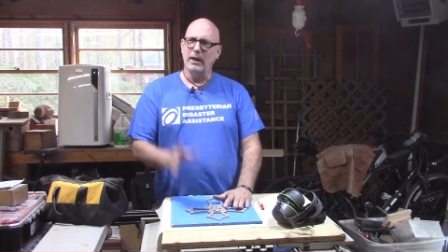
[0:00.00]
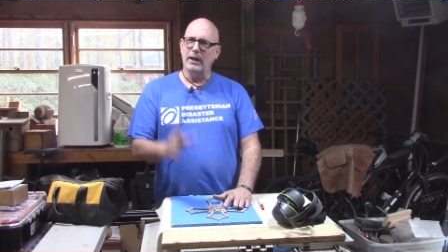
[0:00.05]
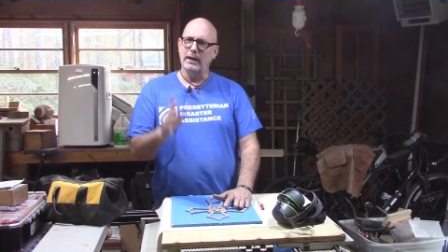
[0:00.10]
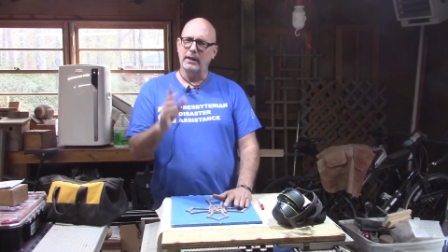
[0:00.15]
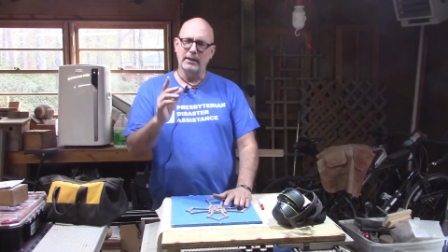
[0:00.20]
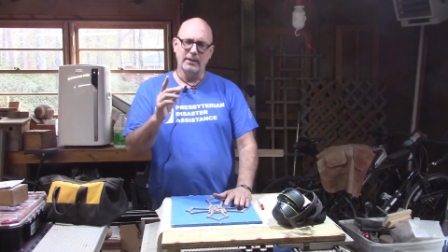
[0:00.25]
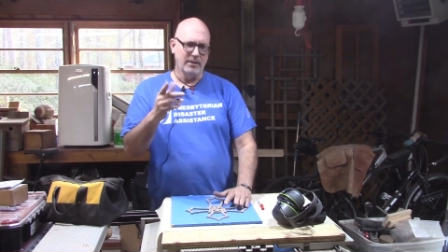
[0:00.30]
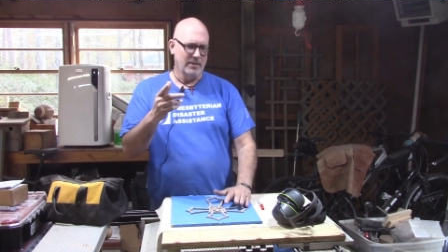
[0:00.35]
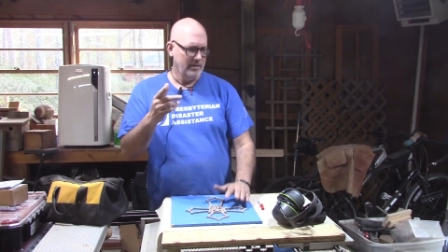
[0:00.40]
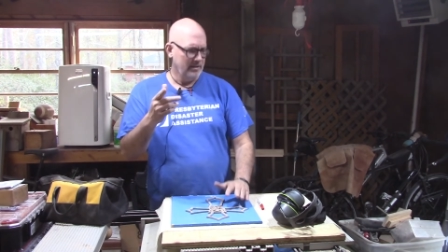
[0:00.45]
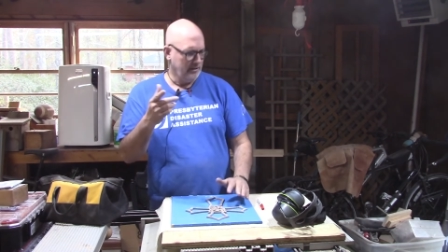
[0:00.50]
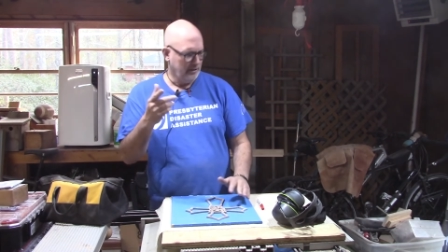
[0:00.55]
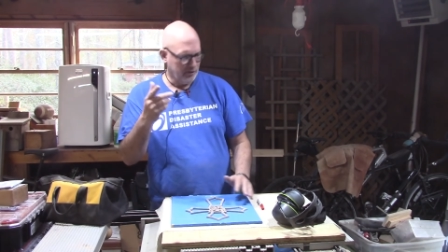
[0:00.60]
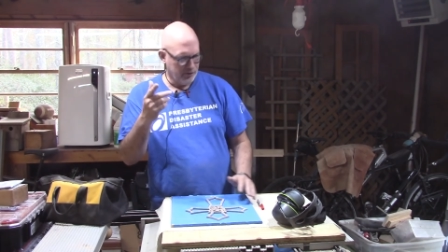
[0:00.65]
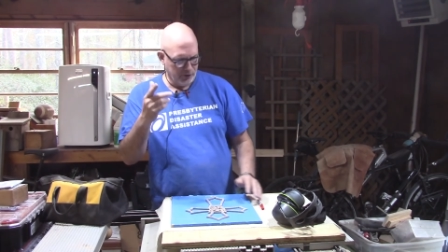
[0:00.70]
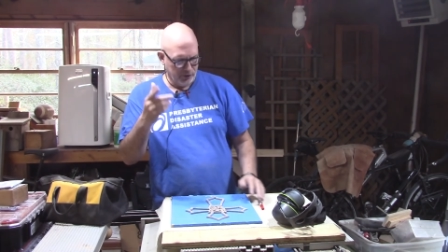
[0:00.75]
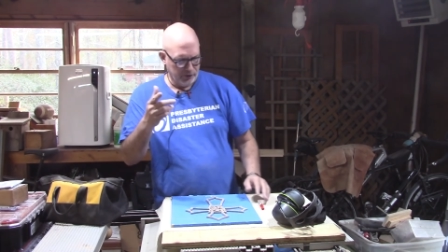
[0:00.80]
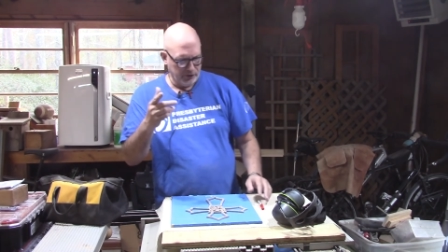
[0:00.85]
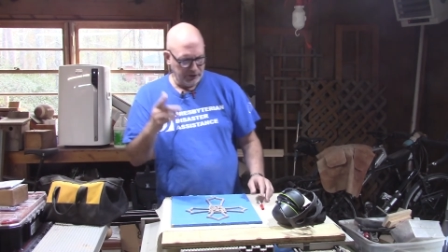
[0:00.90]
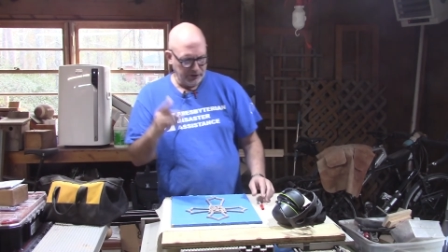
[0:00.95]
I
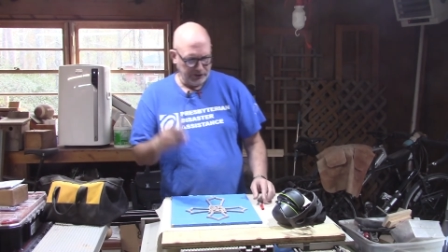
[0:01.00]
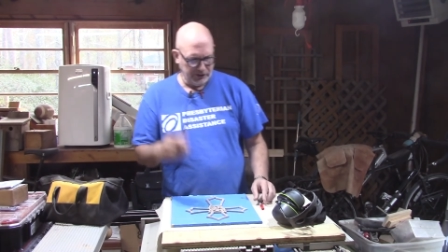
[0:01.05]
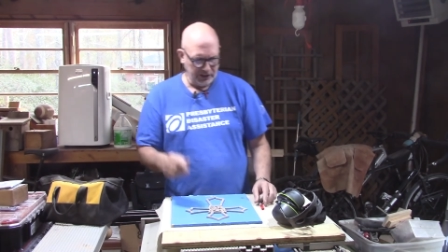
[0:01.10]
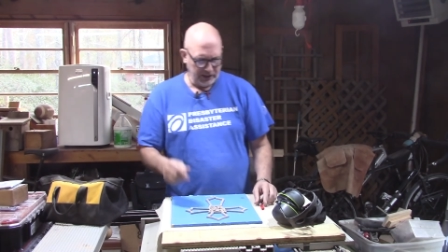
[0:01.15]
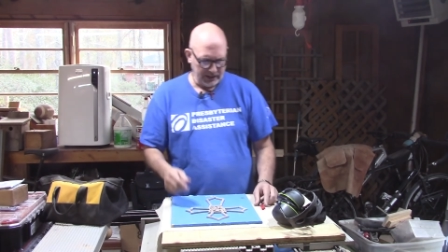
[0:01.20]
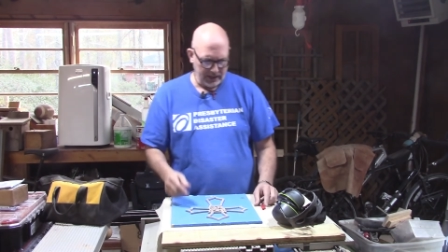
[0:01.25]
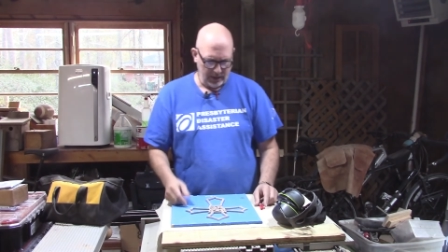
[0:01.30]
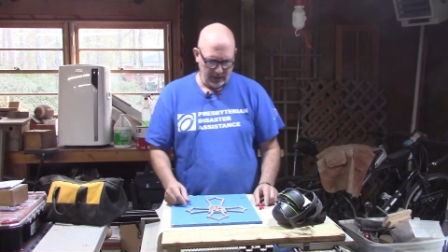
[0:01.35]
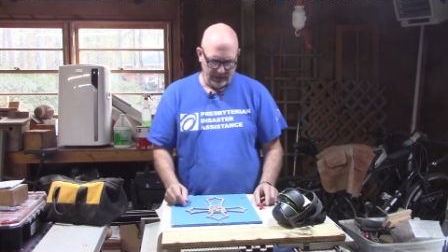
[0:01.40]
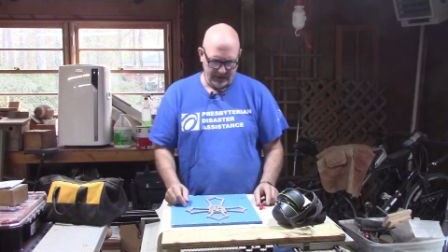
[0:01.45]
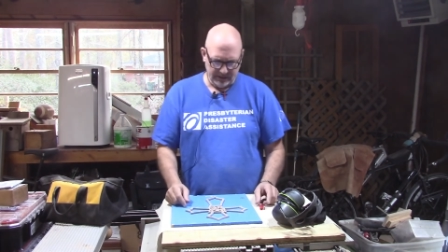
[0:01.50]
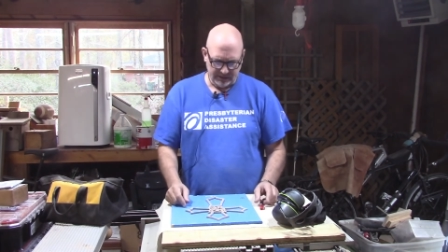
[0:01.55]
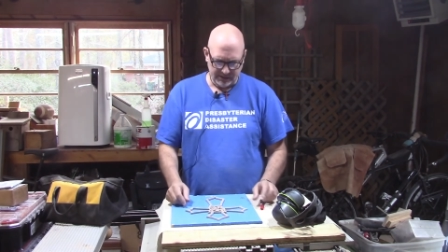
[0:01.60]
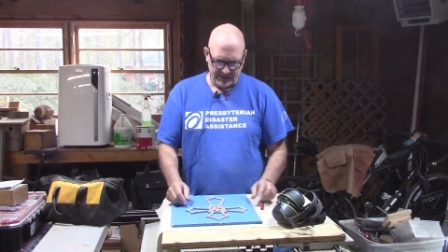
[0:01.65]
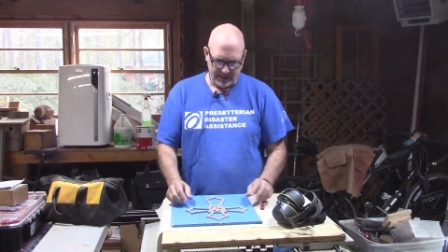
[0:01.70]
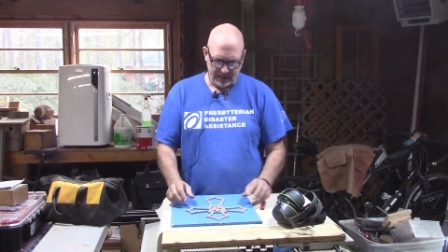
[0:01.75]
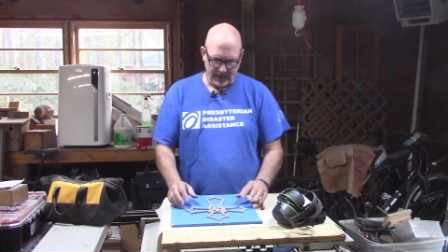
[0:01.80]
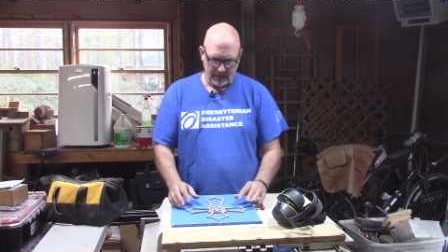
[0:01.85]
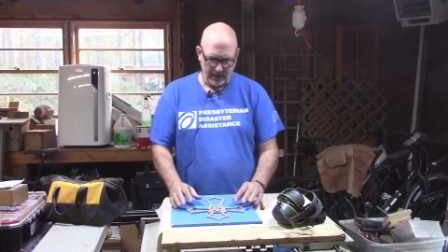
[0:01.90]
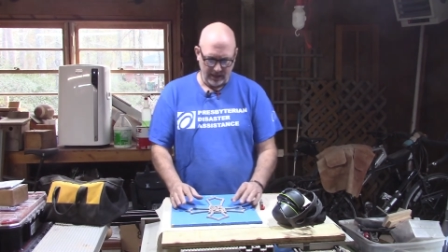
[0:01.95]
encourage you to check out his
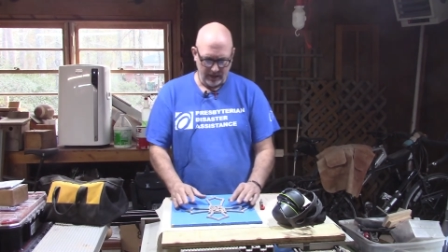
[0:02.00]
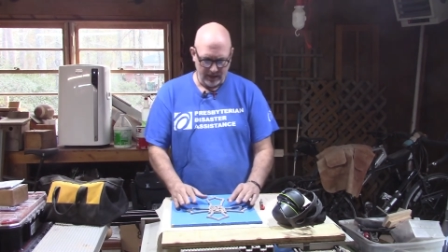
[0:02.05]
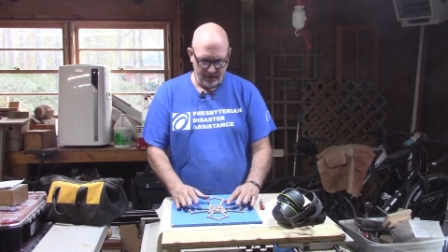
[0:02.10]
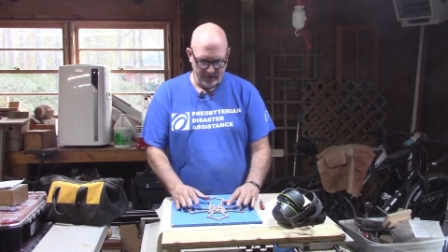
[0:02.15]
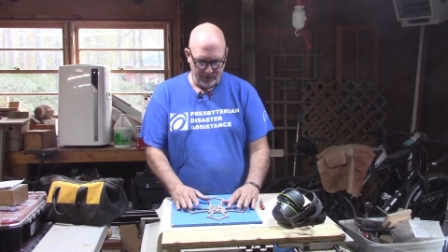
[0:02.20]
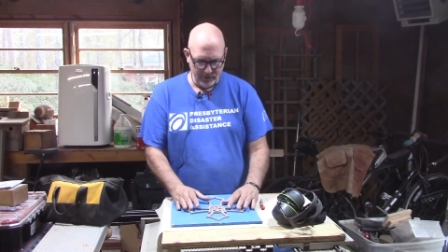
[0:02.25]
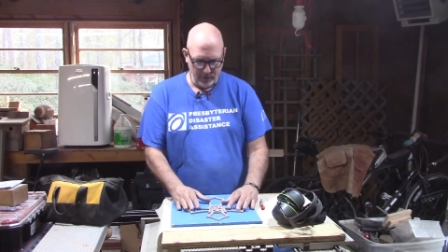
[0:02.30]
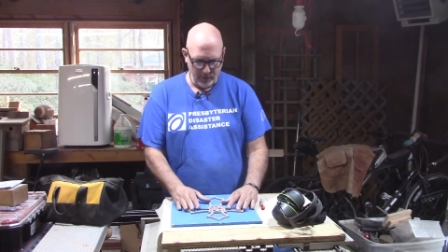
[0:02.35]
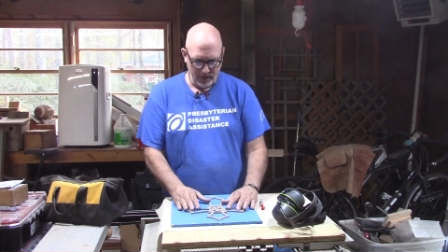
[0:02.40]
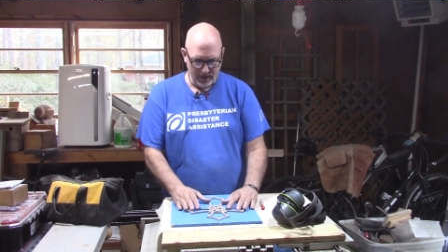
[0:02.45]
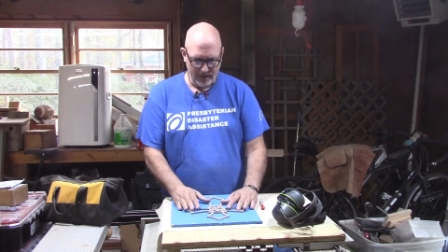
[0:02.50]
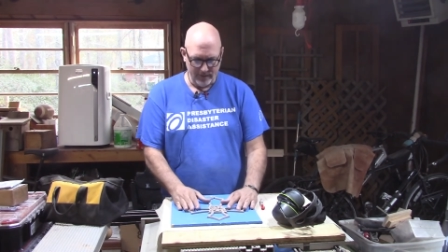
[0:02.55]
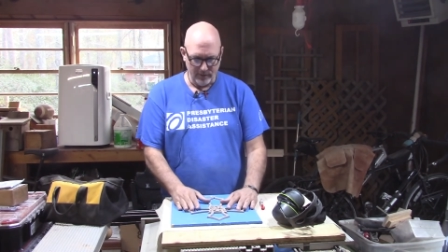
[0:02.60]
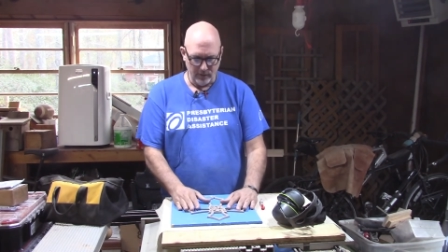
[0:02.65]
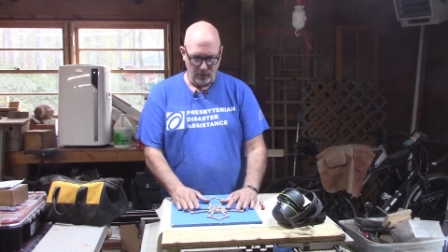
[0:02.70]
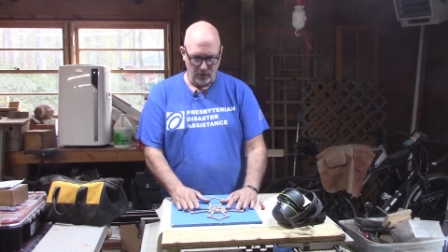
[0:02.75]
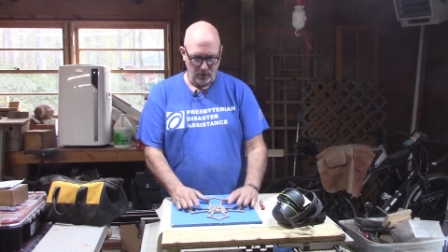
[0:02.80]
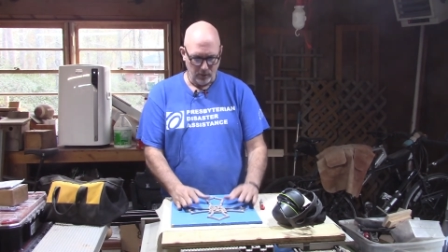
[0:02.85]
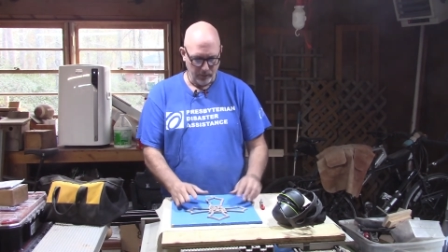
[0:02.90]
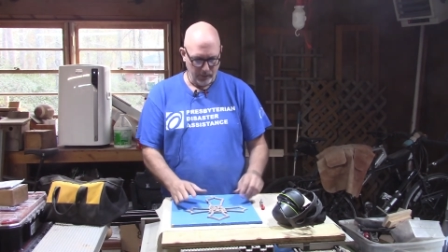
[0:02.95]
channel if you
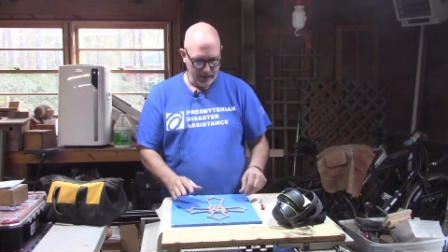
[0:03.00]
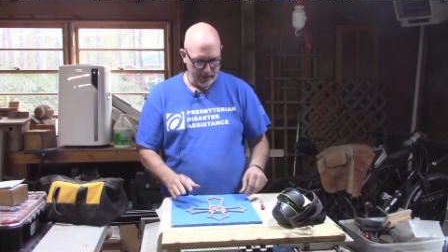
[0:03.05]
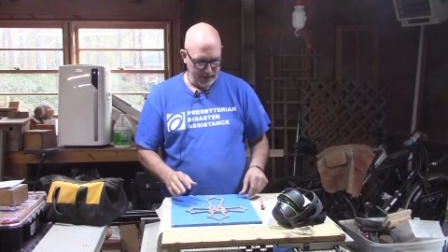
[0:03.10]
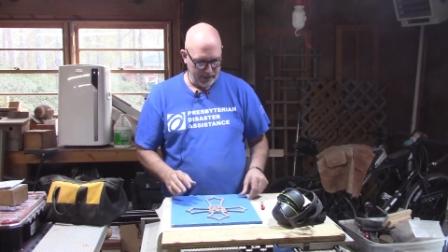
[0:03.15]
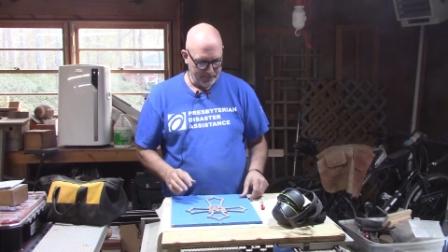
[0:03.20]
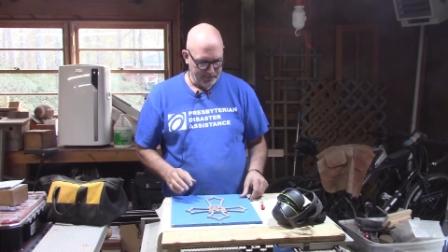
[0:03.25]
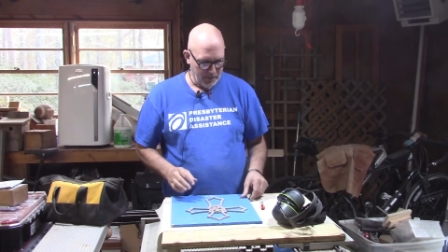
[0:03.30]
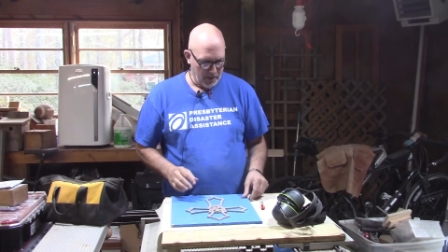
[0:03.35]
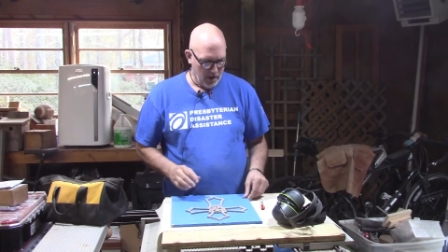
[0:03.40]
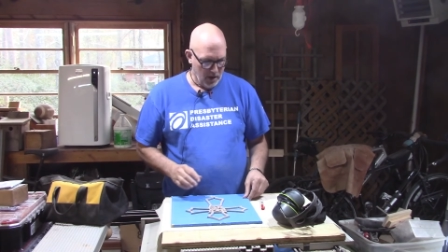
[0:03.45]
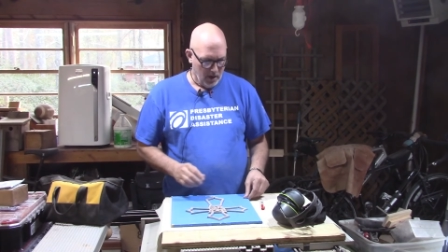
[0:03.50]
haven't already.